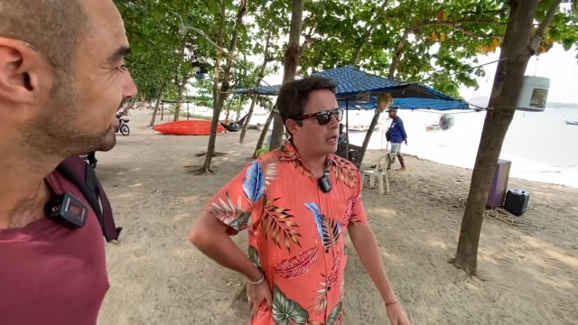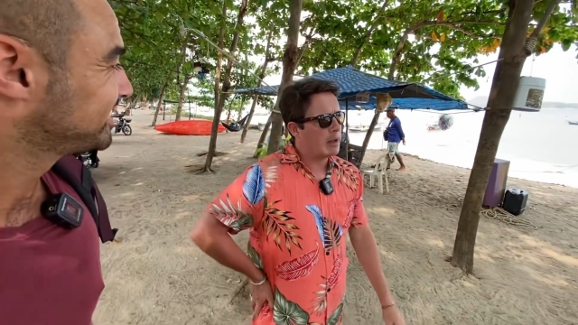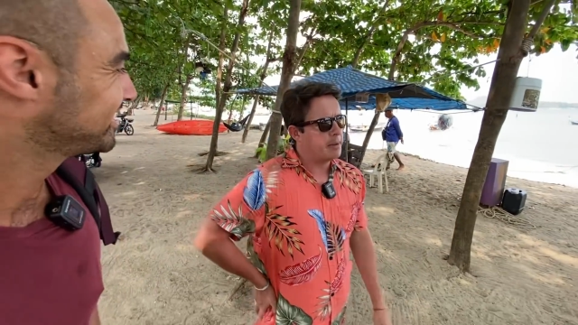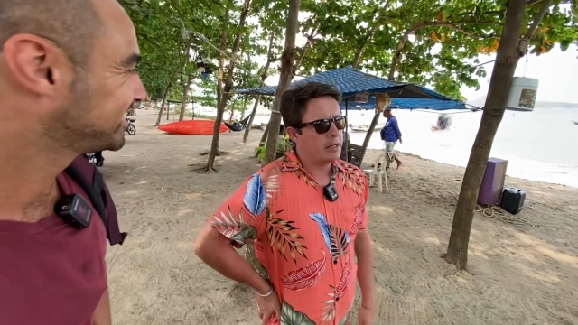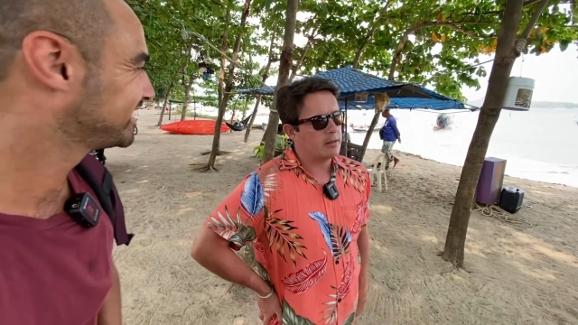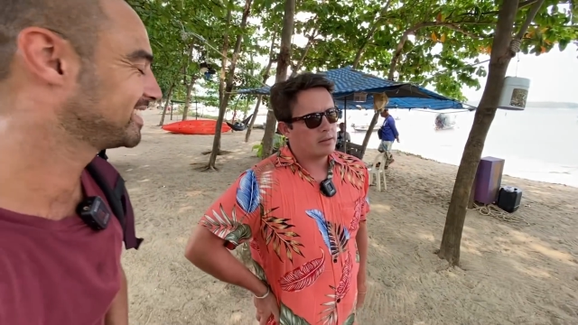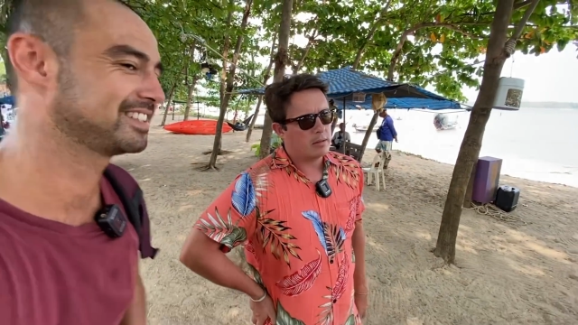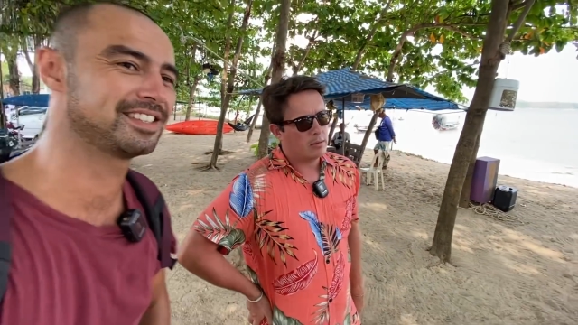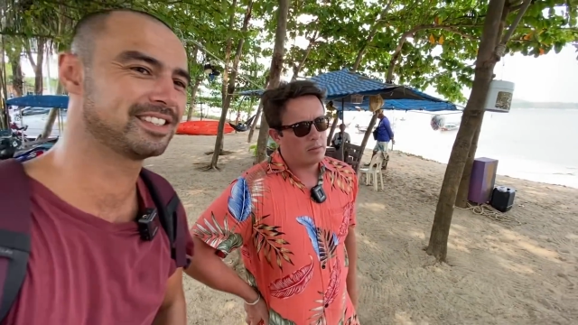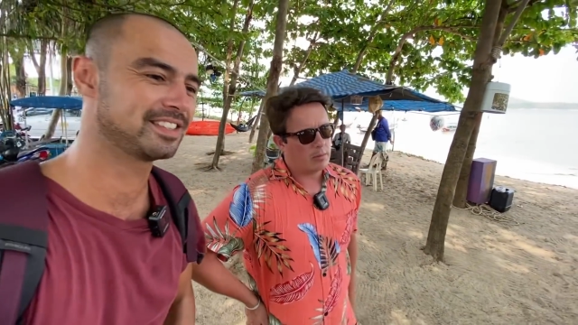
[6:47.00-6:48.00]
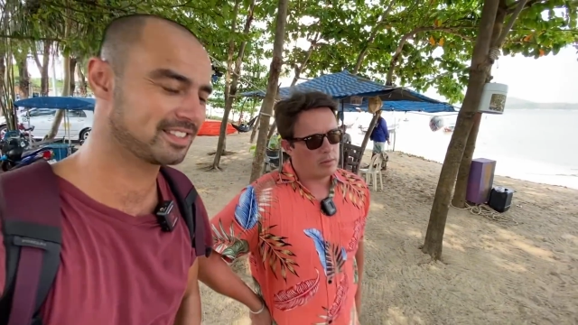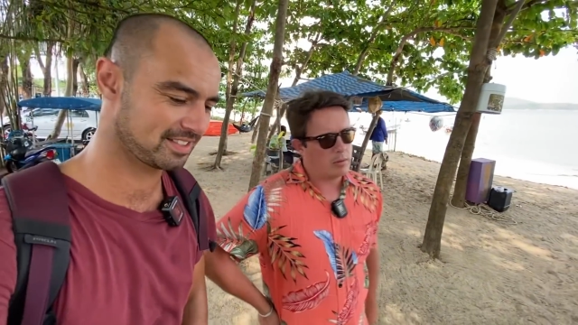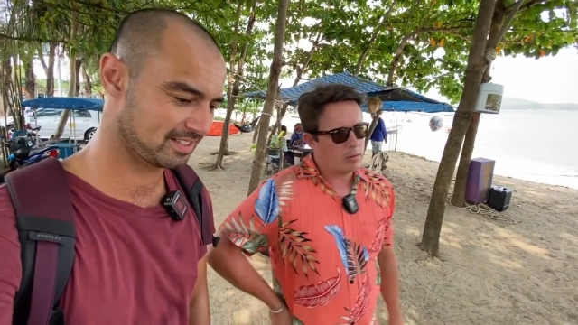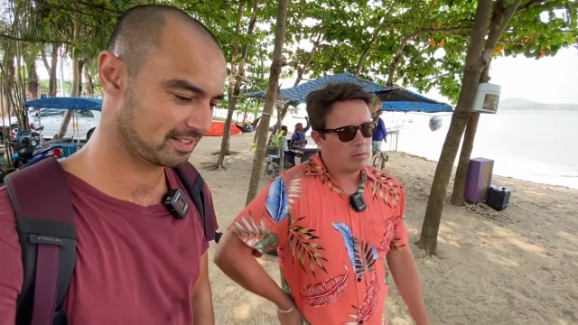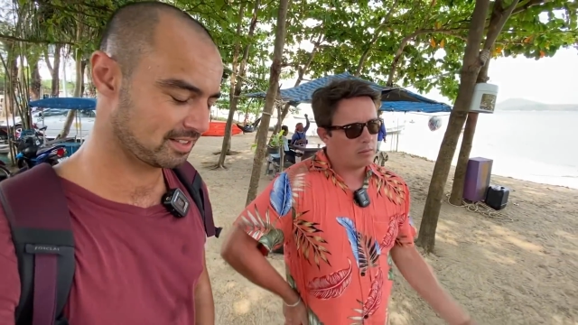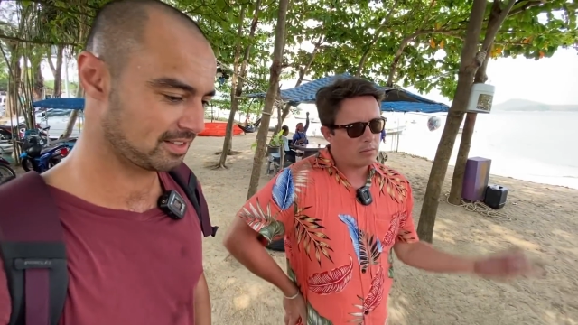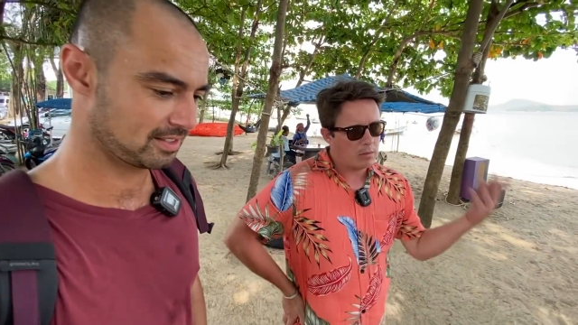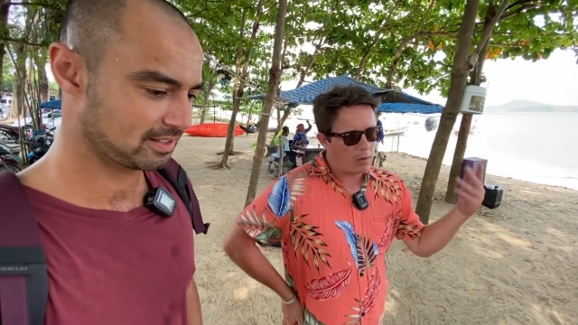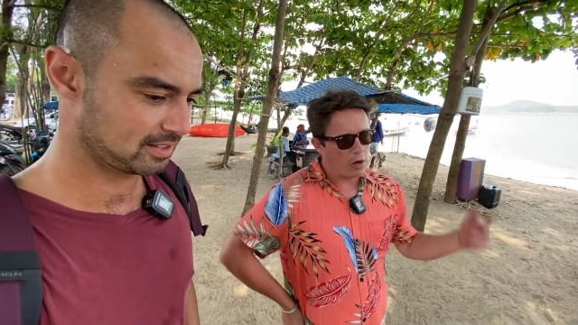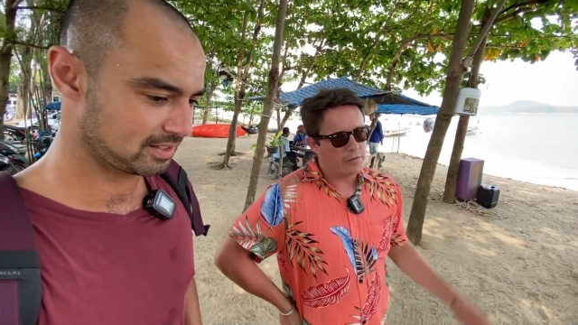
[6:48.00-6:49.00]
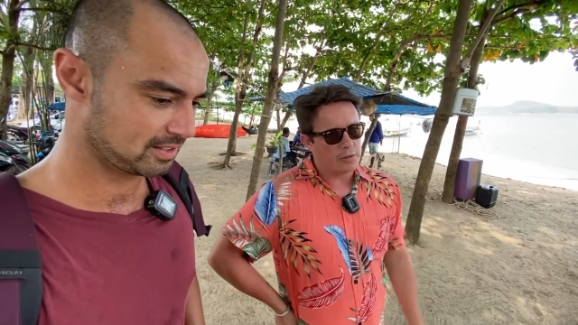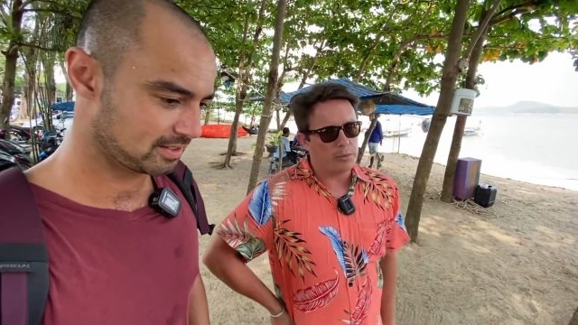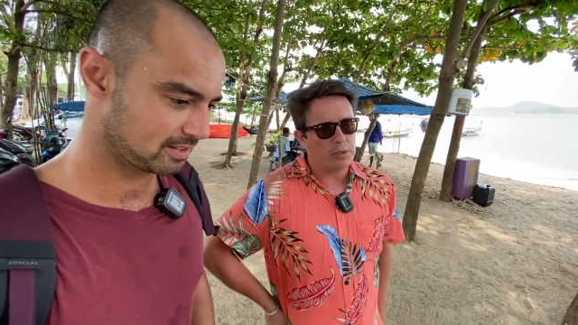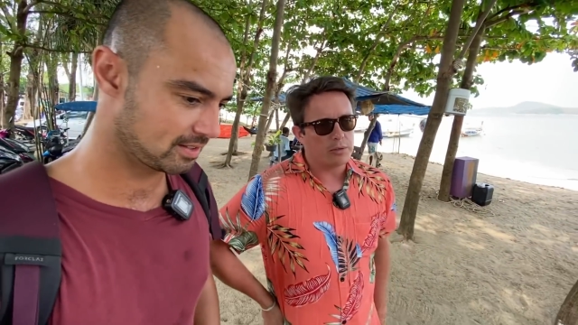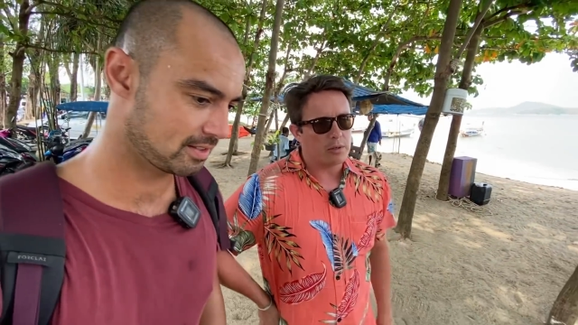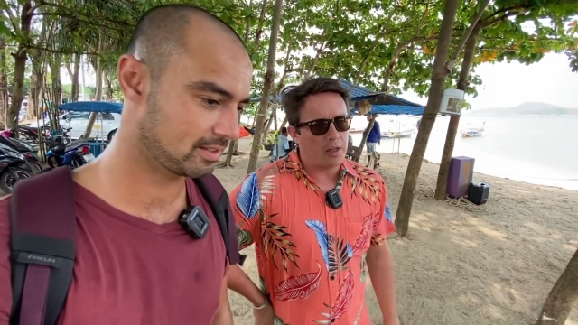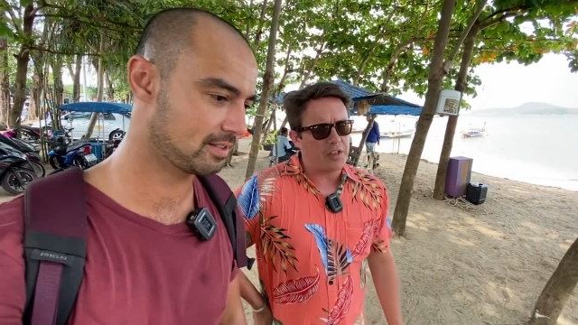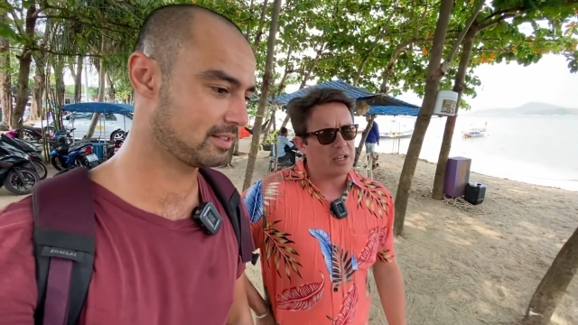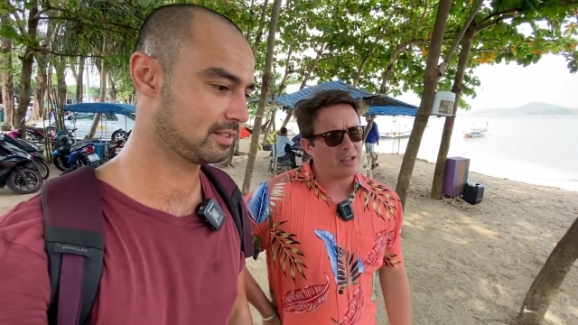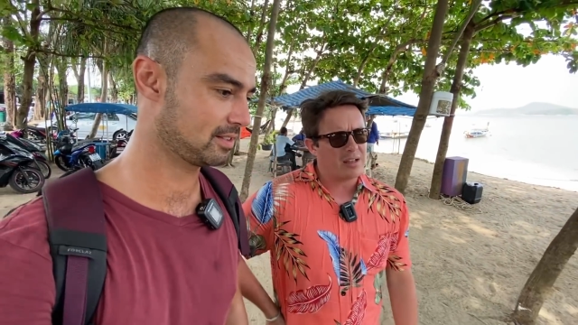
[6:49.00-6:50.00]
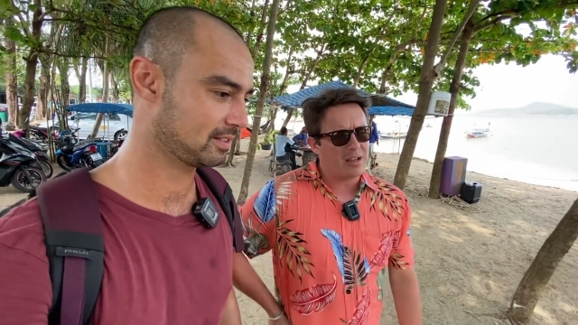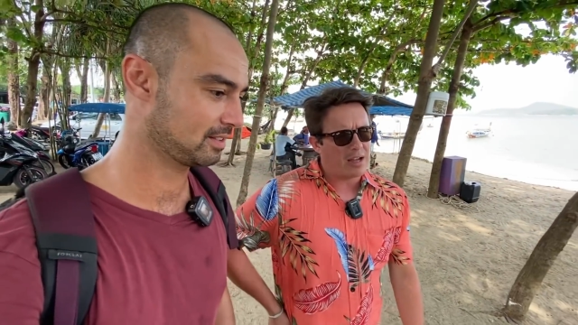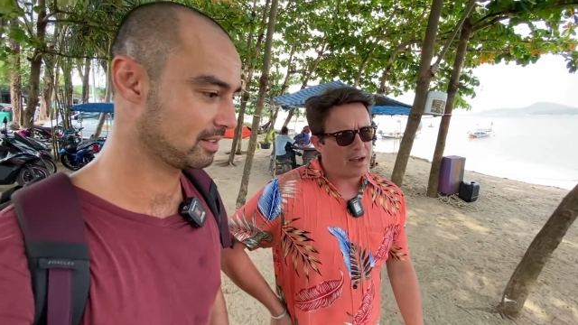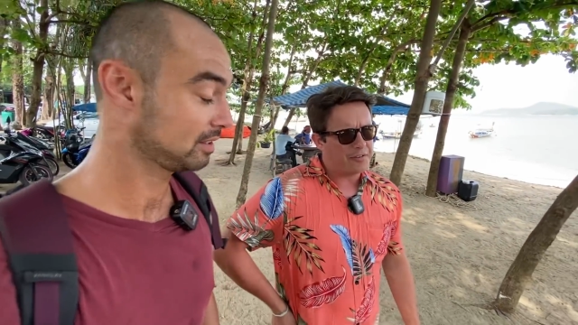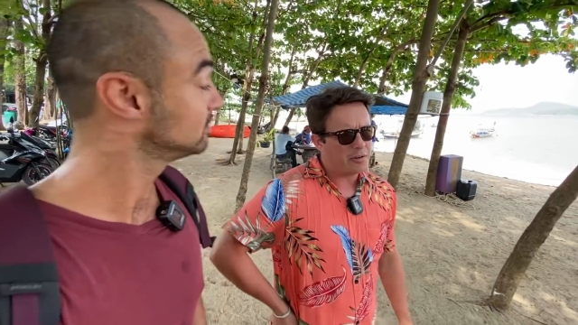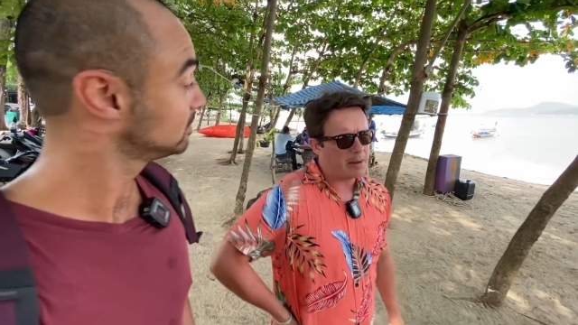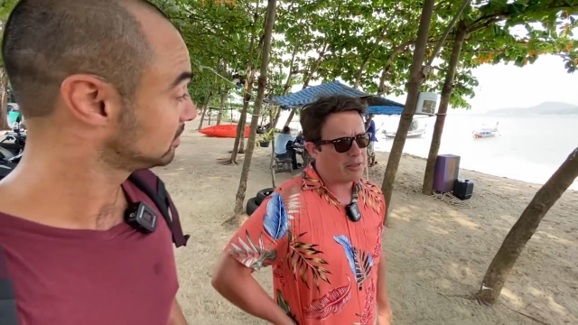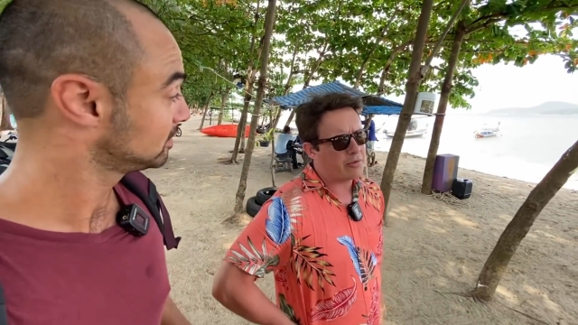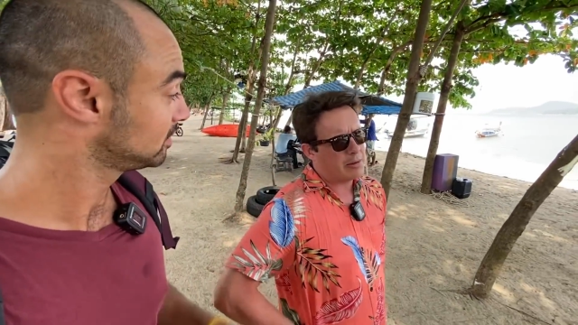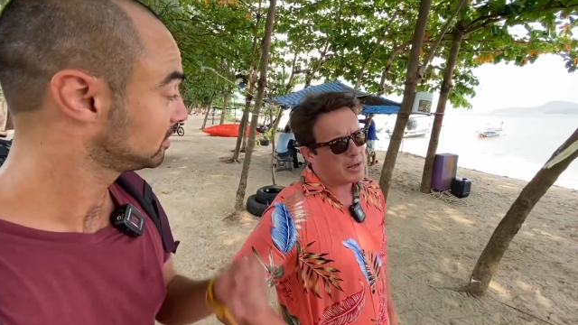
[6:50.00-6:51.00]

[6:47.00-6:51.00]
Speaker 1: I, I mean, over the moon. I think after about three